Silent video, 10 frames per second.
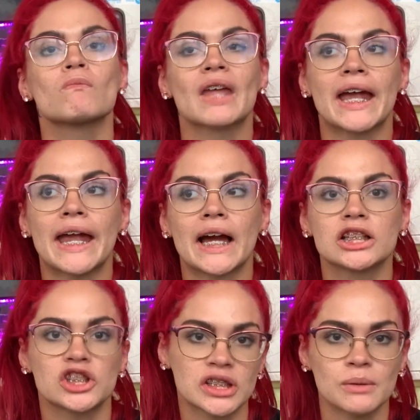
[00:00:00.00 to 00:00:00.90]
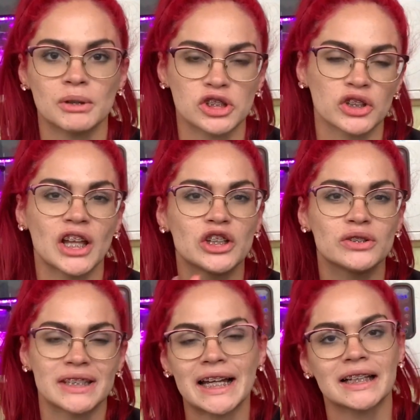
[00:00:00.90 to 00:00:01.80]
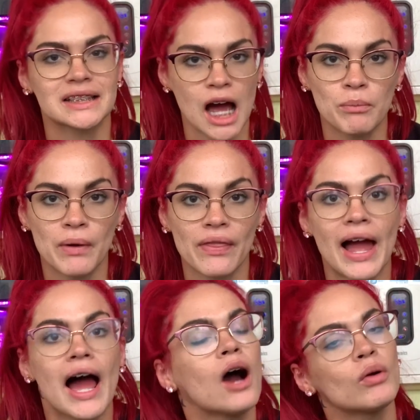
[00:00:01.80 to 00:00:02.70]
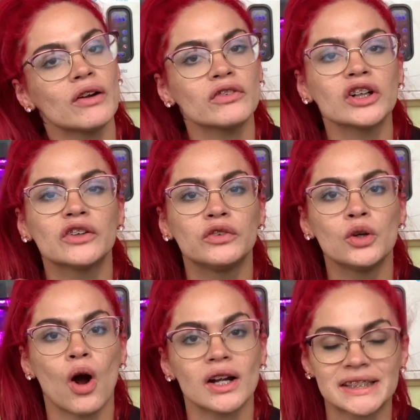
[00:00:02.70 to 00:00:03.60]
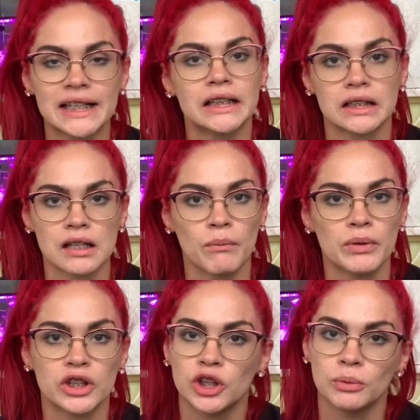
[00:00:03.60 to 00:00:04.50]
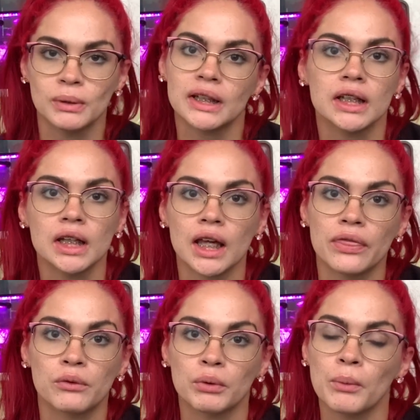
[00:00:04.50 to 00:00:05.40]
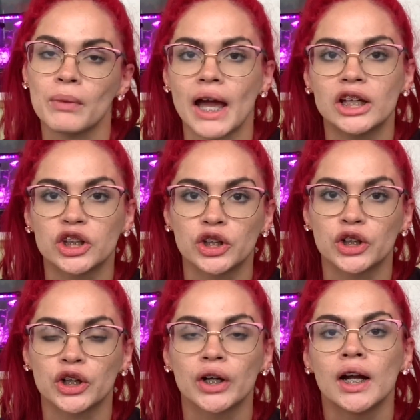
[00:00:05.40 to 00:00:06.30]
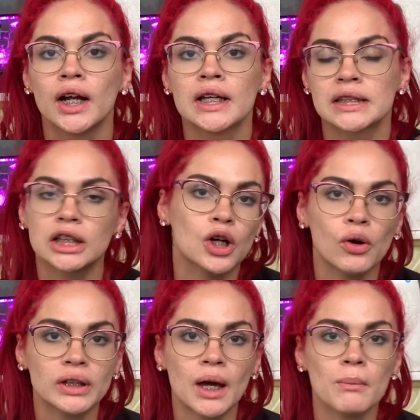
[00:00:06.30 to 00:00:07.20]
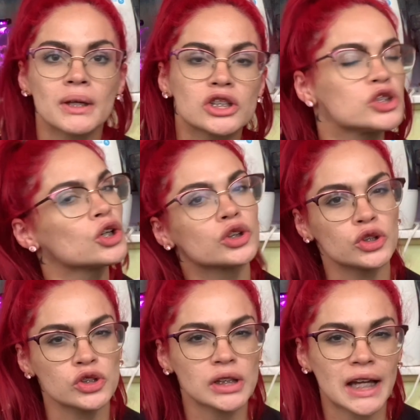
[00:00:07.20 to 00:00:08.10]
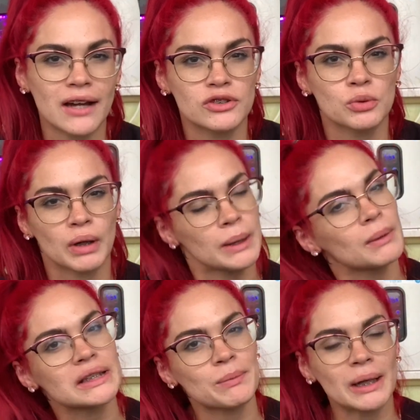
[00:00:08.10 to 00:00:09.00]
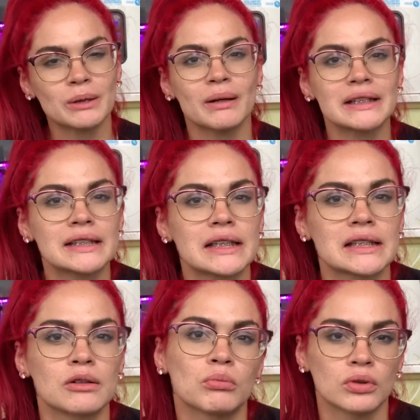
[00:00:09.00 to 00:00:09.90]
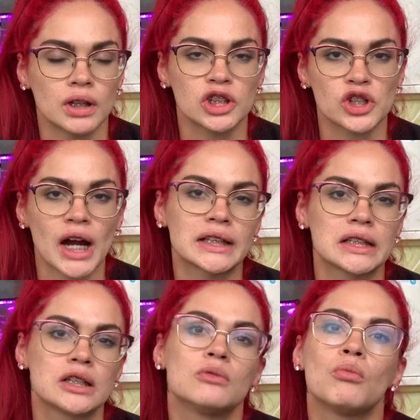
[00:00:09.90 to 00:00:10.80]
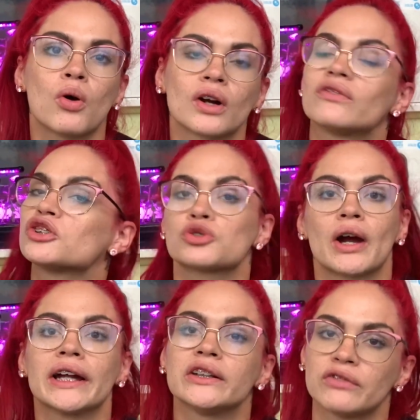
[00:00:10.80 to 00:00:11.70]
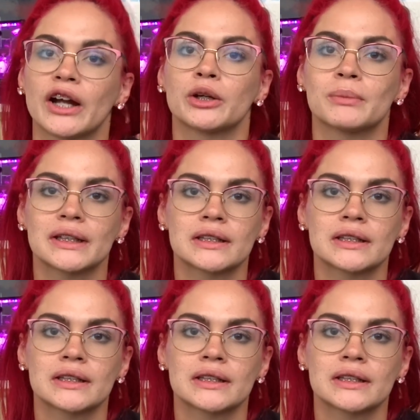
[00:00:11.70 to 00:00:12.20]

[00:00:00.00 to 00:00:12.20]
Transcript: And just to make sure that you stay on top of that. However, if you are staying on top of the humidity in the room that your Syngonium is, you don't usually have to worry about spider mites because they're attracted to more of a dry environment.